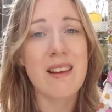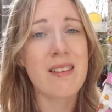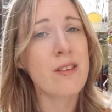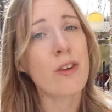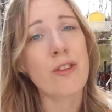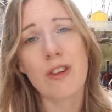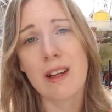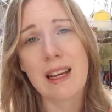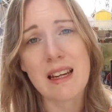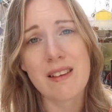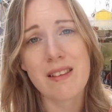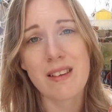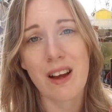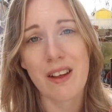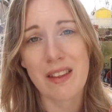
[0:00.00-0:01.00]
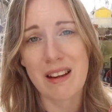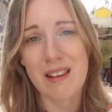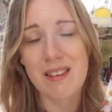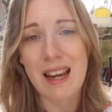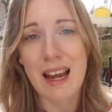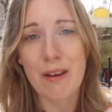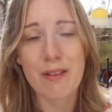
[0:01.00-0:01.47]
It's not too late to start
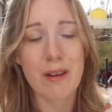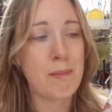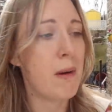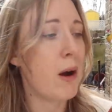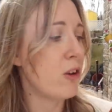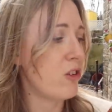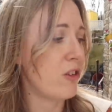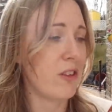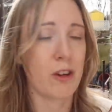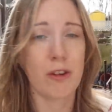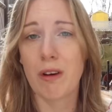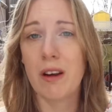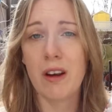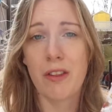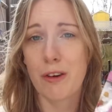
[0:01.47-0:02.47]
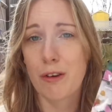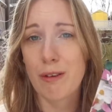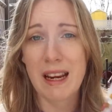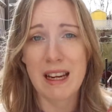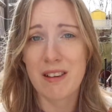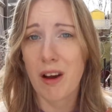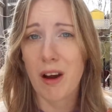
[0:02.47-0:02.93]
these now, so March is another
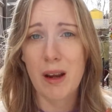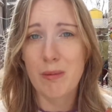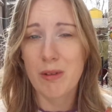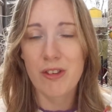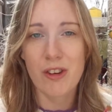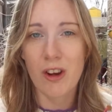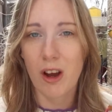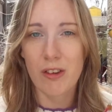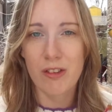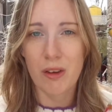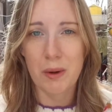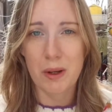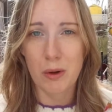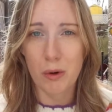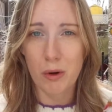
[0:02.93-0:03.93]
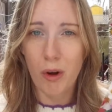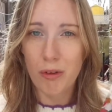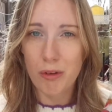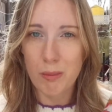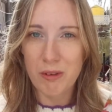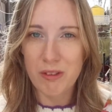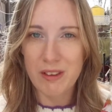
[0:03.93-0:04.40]
great time to start sowing your
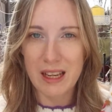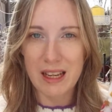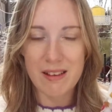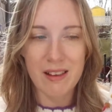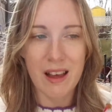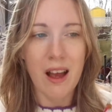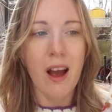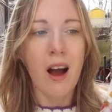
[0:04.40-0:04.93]
cosmos seeds.